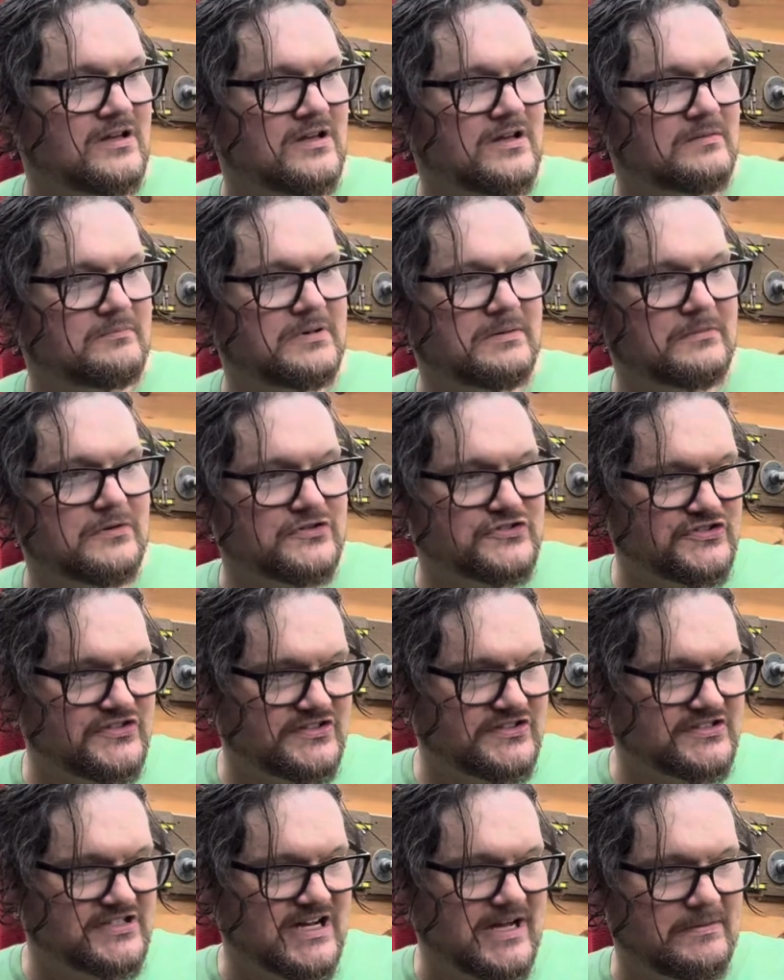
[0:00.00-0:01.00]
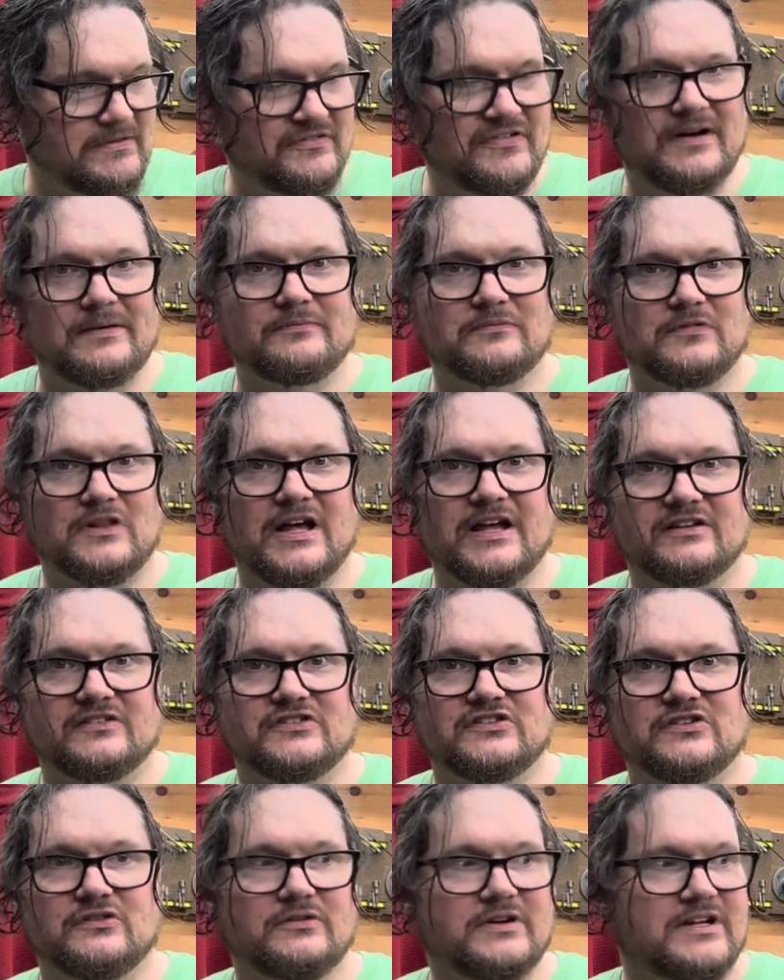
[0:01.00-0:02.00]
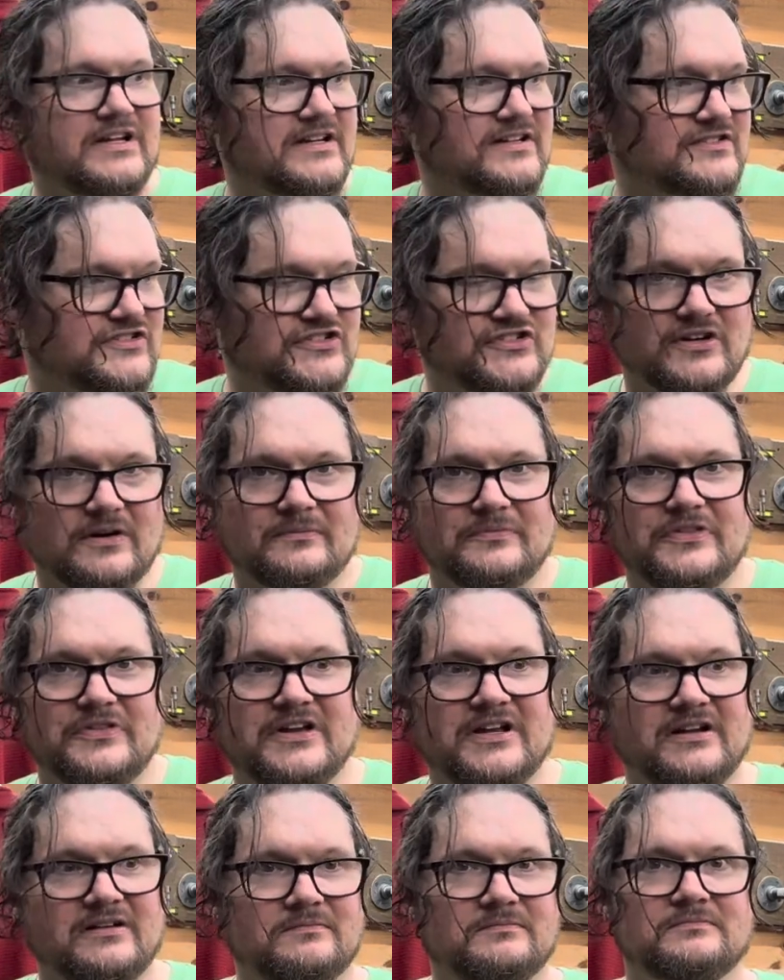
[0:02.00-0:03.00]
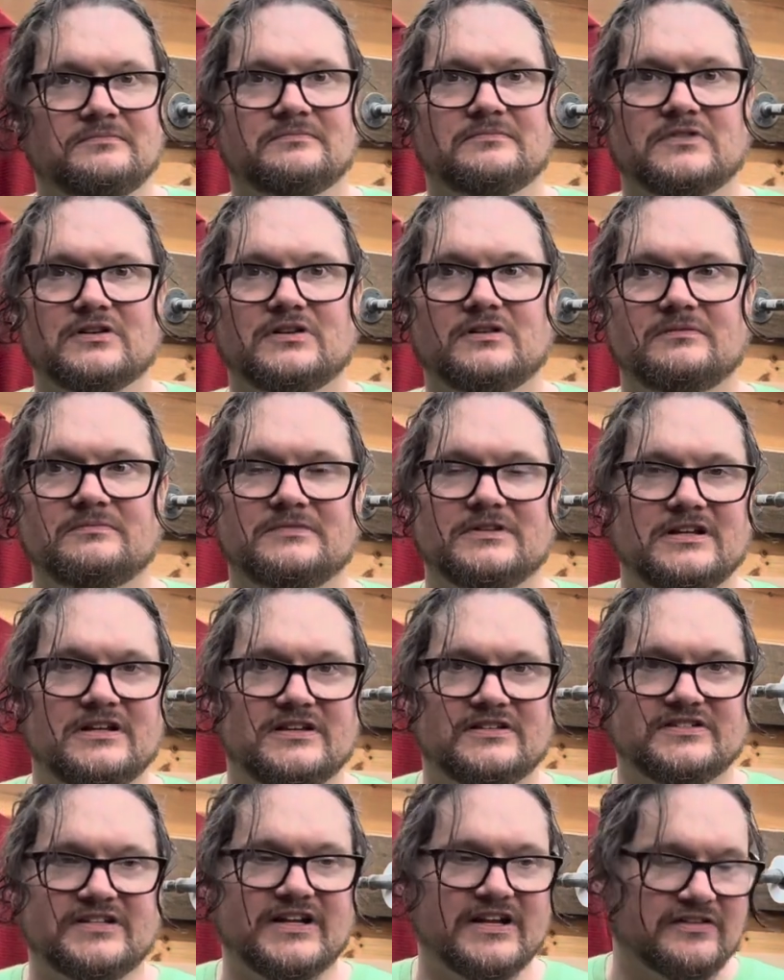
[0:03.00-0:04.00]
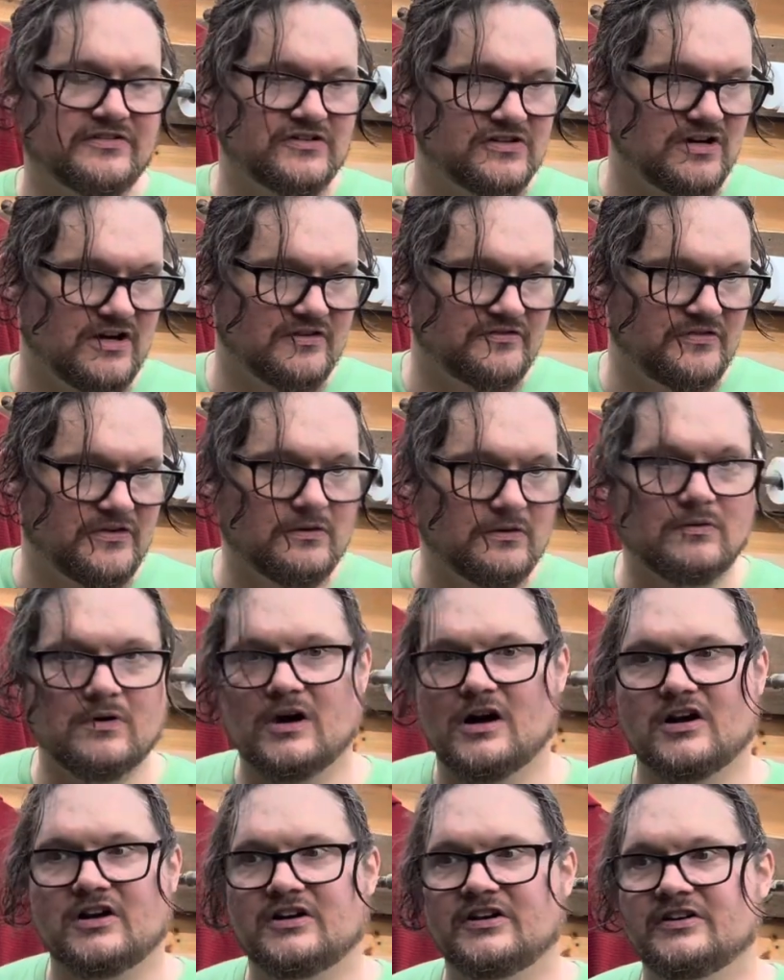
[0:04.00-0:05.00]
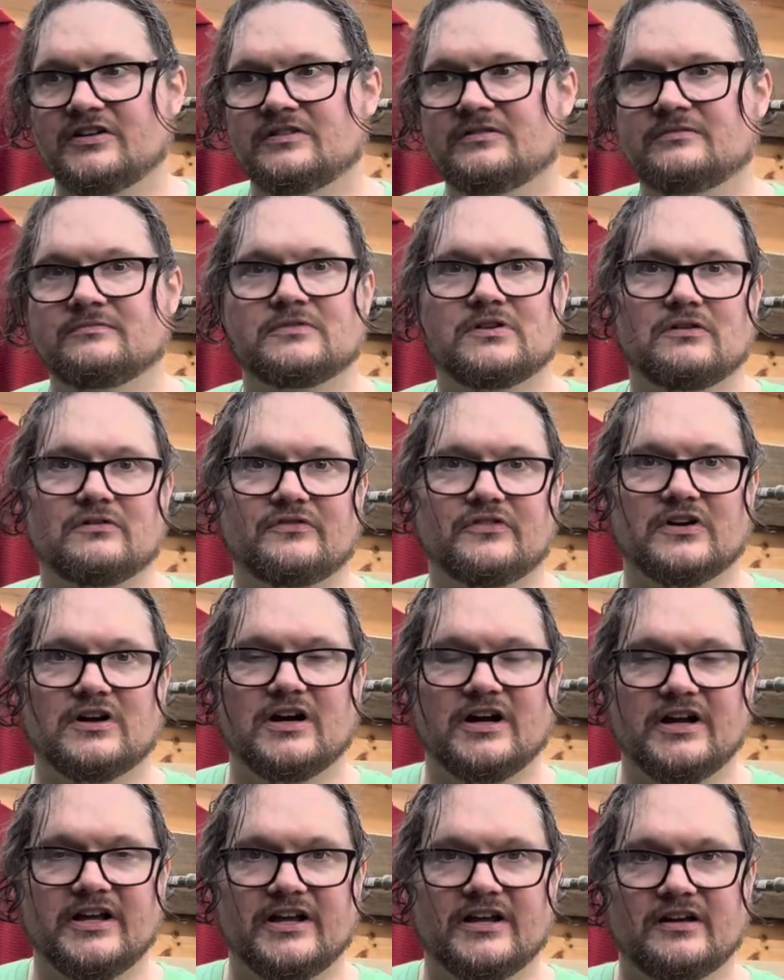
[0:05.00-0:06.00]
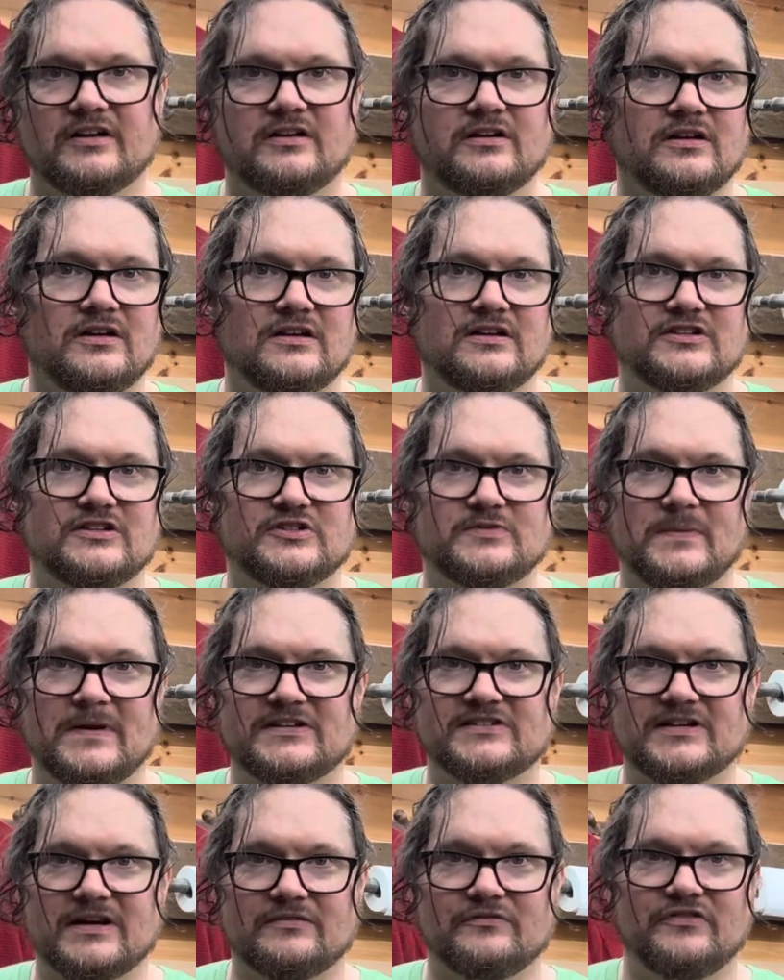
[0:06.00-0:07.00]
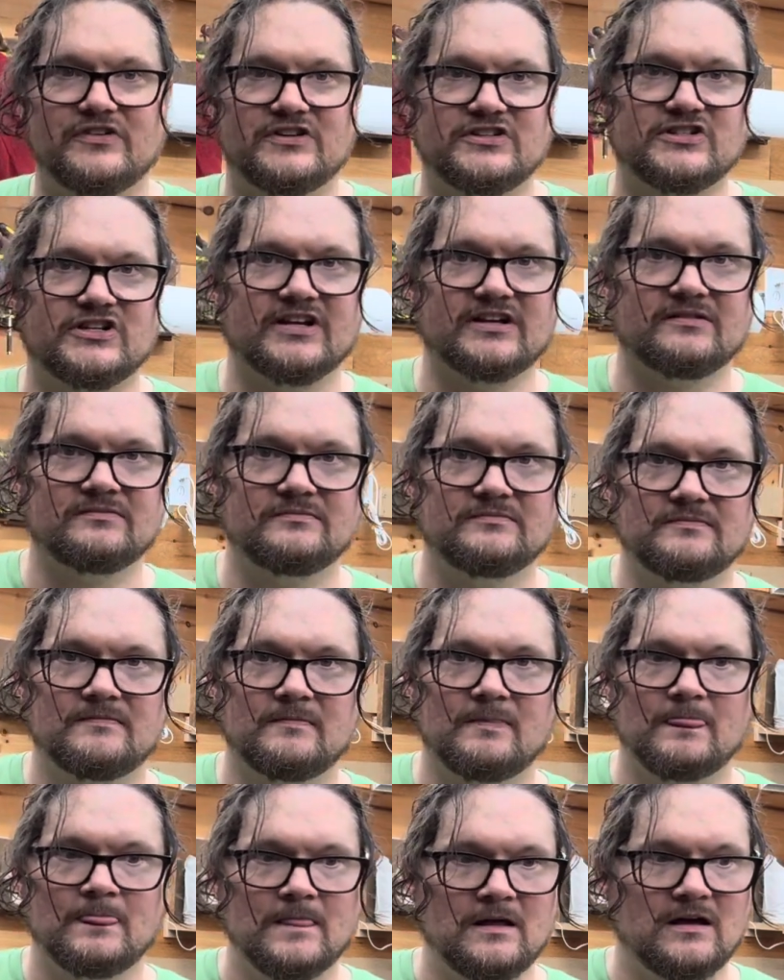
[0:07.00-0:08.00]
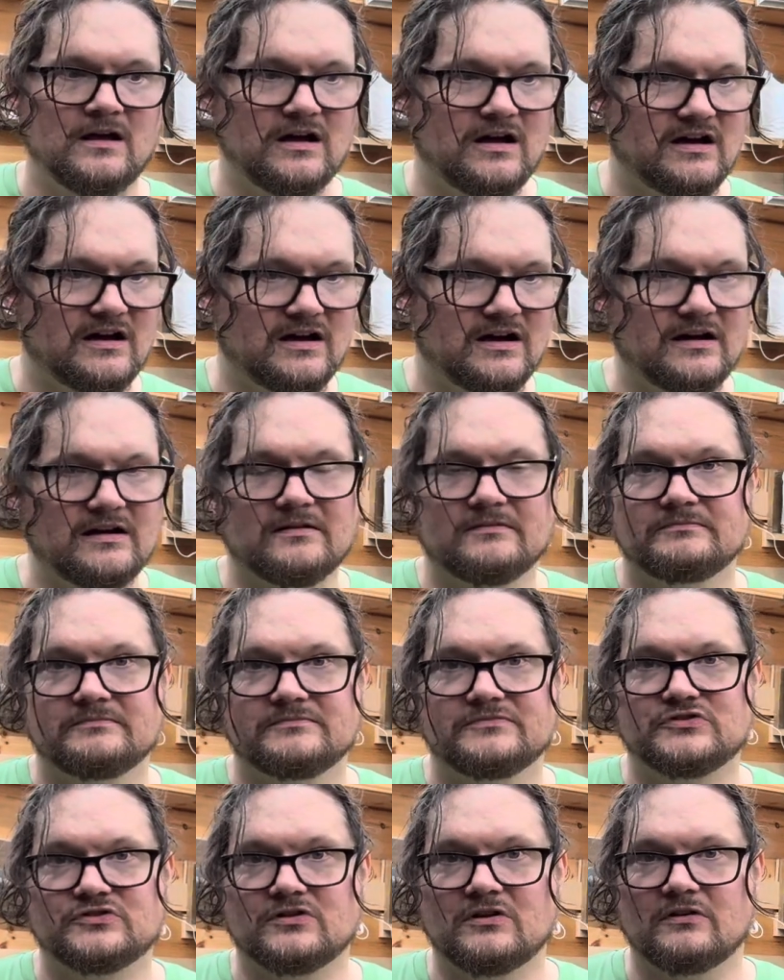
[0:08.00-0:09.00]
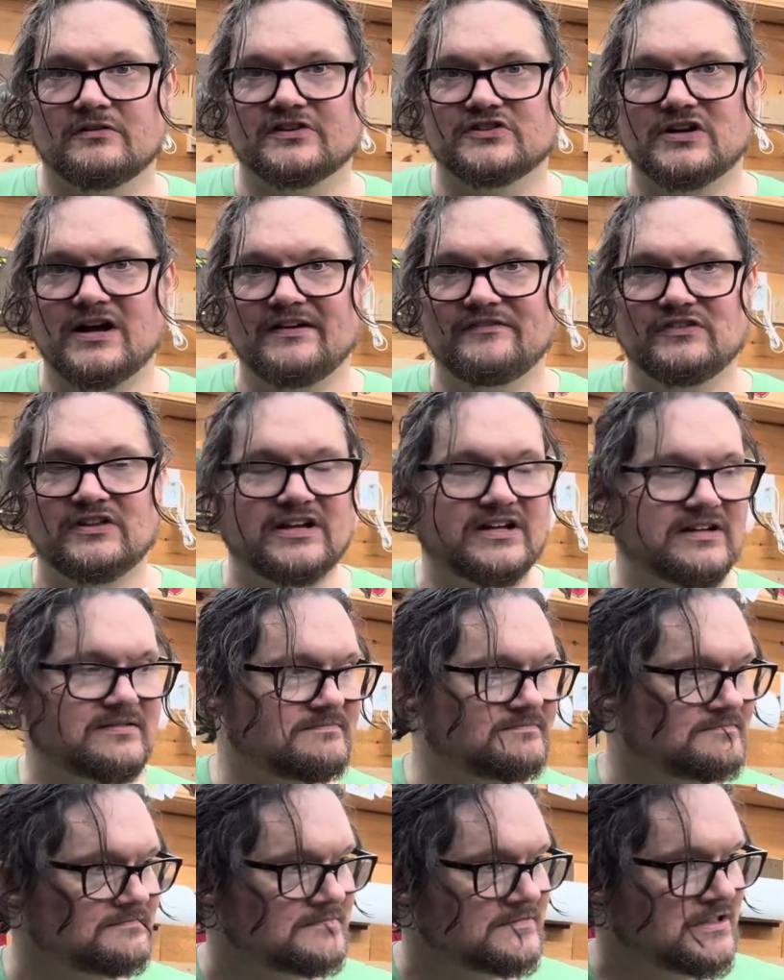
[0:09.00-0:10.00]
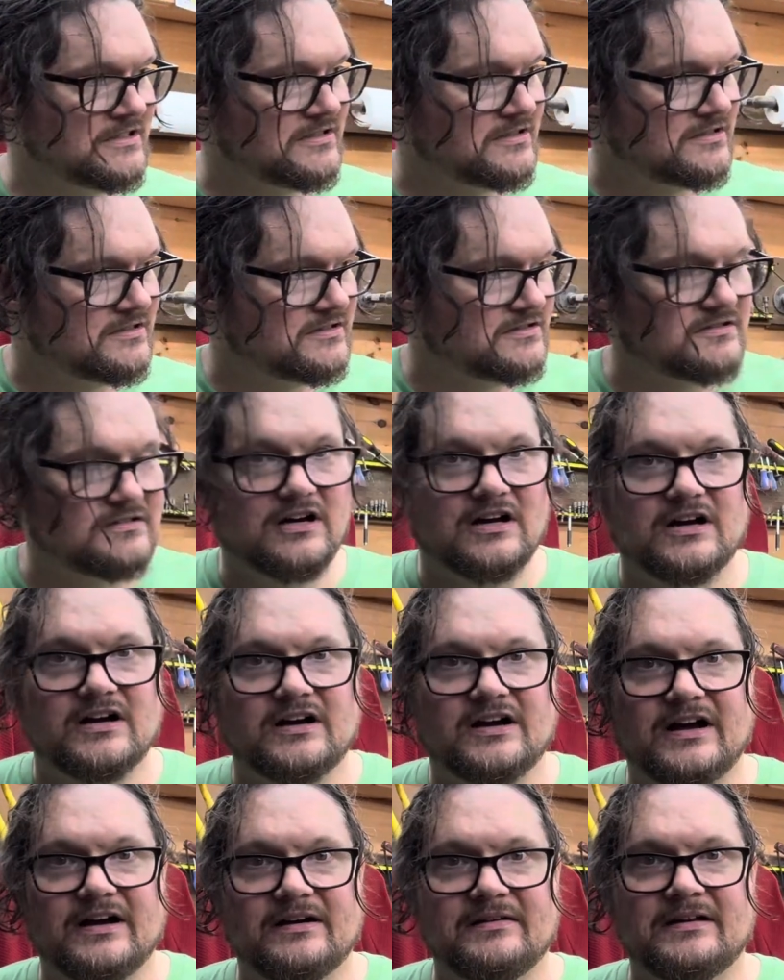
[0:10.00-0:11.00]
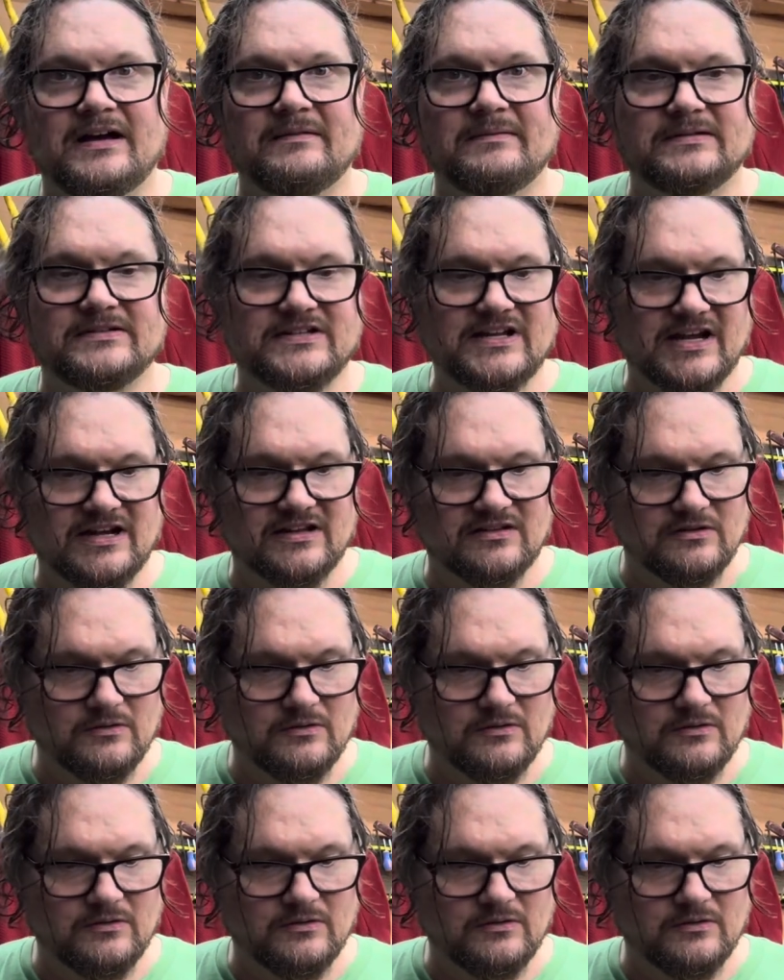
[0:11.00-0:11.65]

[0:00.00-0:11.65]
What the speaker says: But most of the time, if I'm like doing something, taking the dog for a walk, going for a hike, spending time fishing, going traveling, I've been taking the